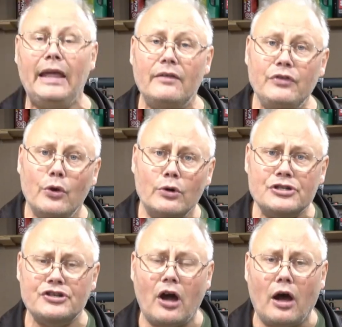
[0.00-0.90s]
If your
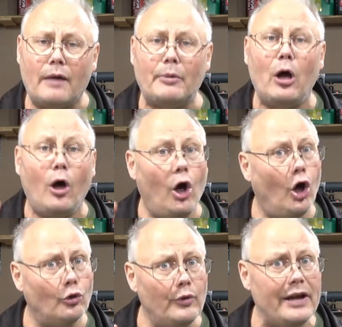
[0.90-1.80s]
shop
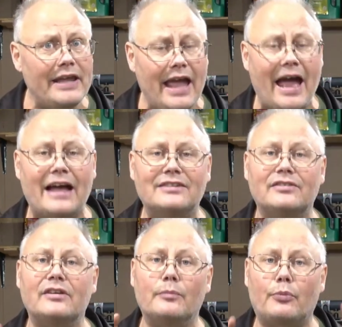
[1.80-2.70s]
already
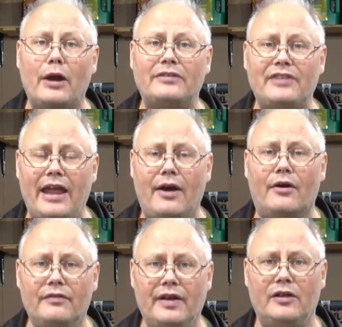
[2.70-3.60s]
has compressed
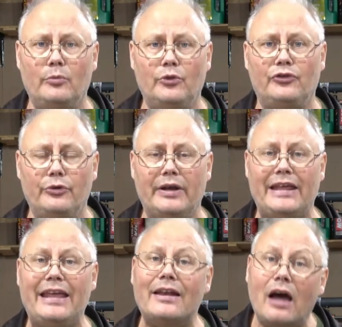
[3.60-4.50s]
air available to
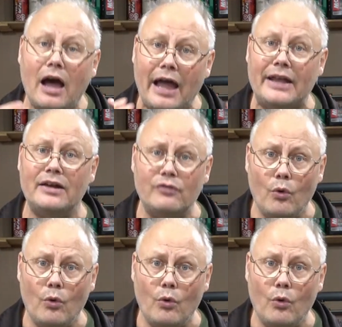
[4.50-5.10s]
it in high enough